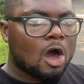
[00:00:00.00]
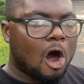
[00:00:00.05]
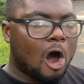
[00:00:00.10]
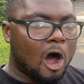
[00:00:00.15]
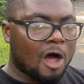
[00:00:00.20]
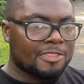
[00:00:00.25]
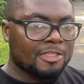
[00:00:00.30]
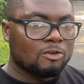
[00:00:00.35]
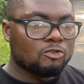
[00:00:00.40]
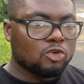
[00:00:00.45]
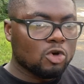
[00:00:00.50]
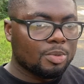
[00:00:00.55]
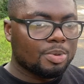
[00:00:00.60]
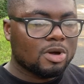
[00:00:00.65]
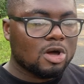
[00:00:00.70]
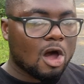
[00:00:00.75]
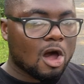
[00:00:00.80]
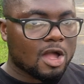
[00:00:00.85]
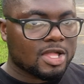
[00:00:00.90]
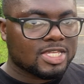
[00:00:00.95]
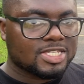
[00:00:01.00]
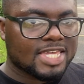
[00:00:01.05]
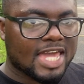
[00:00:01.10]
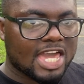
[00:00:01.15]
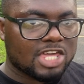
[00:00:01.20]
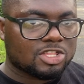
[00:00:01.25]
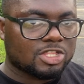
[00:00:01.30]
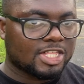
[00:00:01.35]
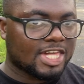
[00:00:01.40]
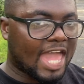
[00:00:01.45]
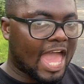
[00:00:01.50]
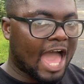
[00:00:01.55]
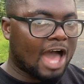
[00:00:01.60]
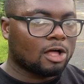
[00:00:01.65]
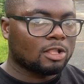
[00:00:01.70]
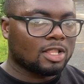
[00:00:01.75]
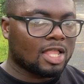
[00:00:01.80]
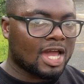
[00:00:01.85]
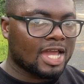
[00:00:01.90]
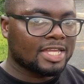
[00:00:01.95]
On the Rubicon, it's actually
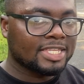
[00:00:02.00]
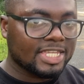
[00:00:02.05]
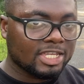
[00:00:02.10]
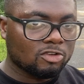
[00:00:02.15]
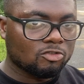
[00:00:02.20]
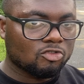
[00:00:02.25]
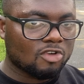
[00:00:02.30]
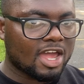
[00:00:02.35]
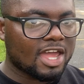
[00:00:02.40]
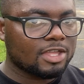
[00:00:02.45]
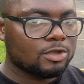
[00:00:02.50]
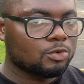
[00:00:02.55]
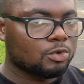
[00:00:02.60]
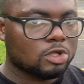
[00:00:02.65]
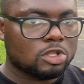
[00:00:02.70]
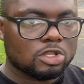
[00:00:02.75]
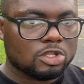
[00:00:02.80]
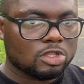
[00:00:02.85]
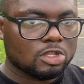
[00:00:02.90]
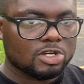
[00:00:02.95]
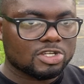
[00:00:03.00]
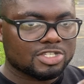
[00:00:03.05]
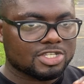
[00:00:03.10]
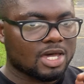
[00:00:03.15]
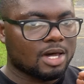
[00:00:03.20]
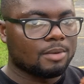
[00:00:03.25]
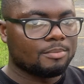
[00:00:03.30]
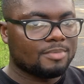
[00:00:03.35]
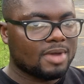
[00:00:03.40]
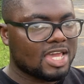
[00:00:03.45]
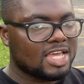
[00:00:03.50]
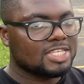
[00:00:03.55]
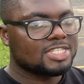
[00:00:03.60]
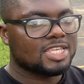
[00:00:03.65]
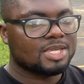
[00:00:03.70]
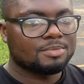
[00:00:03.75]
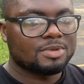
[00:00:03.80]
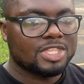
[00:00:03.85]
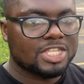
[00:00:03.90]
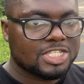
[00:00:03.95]
outlined in red, which looks
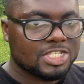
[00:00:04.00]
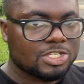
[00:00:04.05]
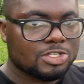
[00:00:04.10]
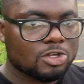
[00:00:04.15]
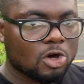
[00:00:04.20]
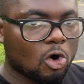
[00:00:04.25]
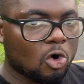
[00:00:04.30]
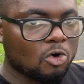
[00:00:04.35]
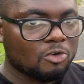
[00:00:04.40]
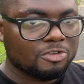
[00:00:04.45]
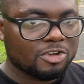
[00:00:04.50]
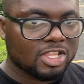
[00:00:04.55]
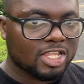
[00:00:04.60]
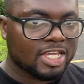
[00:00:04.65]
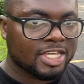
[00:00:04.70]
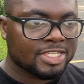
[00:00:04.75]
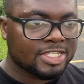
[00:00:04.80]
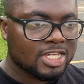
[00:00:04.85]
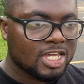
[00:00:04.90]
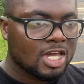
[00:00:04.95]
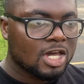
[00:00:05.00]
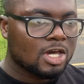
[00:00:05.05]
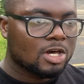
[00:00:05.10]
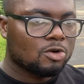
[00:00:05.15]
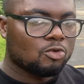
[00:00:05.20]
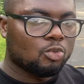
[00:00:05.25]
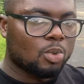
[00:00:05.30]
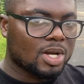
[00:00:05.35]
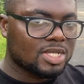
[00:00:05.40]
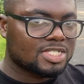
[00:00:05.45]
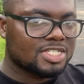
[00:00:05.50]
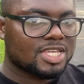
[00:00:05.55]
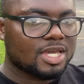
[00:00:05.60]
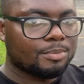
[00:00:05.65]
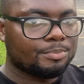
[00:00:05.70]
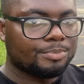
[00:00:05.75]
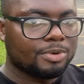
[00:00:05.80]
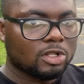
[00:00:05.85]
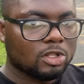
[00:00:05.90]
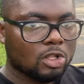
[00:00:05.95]
amazing, but this is the Overland, one
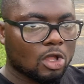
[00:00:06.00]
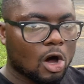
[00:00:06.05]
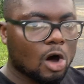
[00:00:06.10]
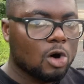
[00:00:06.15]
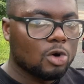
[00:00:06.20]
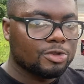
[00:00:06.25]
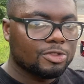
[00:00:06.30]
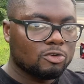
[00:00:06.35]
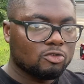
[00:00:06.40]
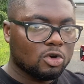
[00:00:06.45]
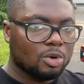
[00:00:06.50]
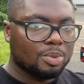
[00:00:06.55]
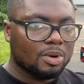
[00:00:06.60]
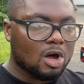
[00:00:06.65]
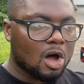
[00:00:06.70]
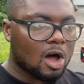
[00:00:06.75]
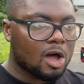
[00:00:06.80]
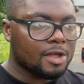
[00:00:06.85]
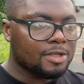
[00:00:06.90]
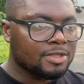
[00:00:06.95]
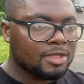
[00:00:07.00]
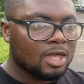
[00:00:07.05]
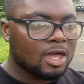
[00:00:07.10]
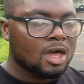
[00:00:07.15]
step below the Rubicon.